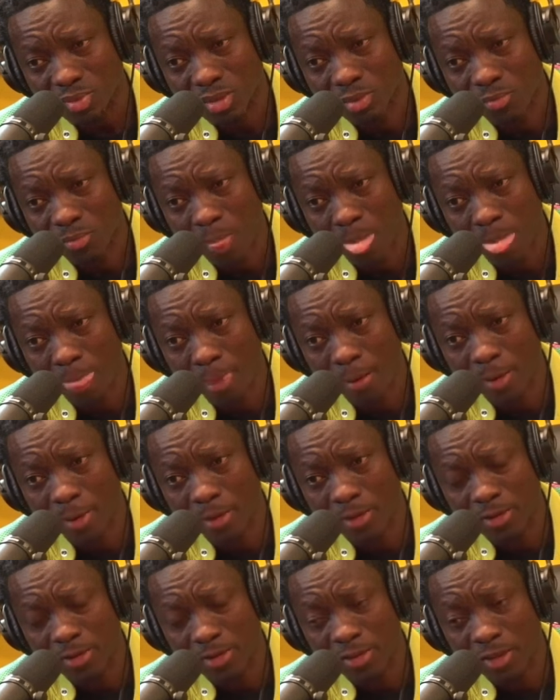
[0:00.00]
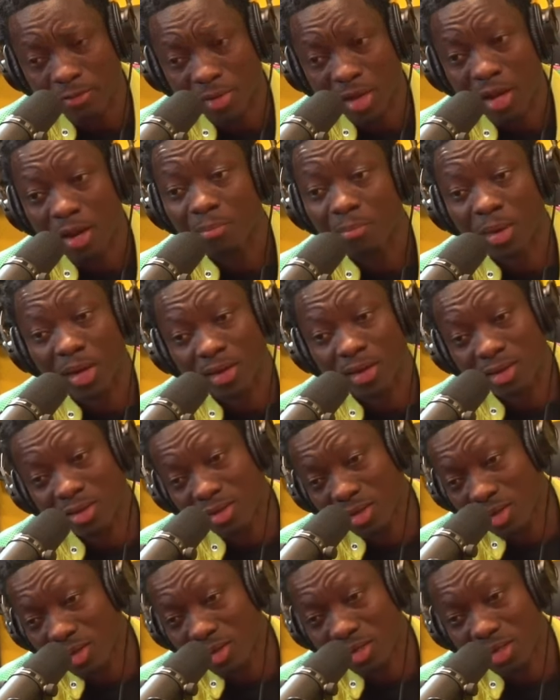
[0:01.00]
I, I don't know. That's tough. You but
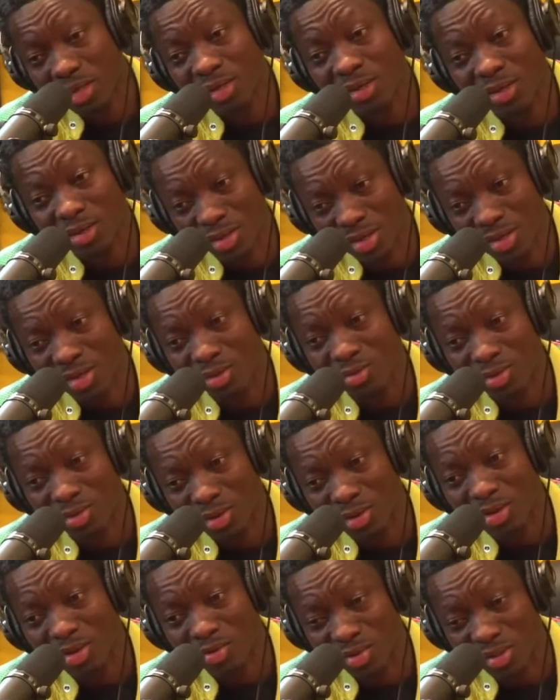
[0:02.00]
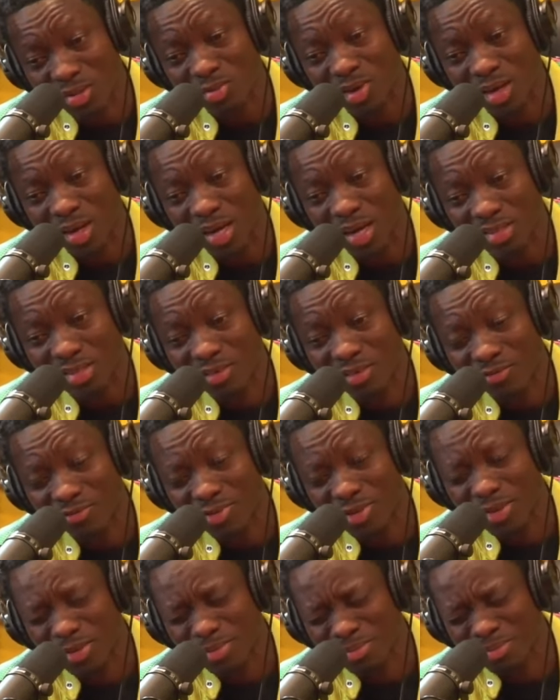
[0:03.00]
don't, don't get it wrong. Chris, I got something
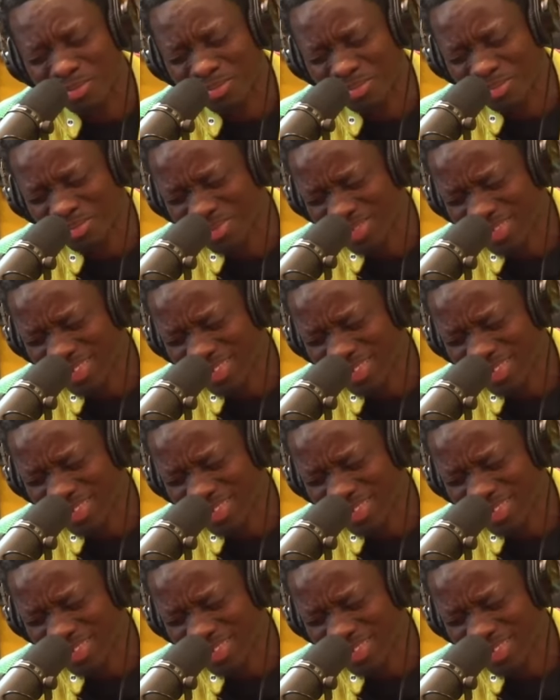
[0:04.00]
for. Yeah.